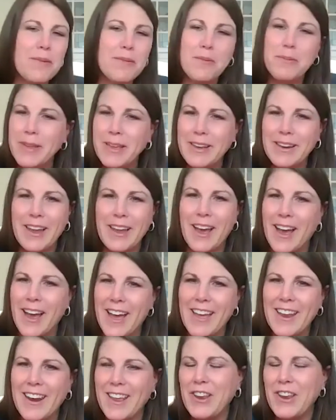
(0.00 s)
probably
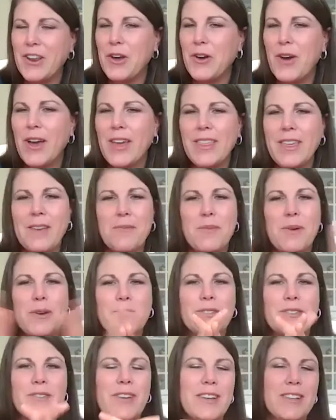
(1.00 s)
not you know i think
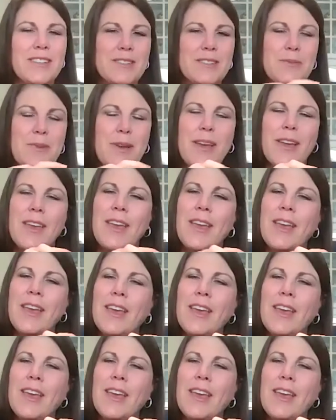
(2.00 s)
most of us but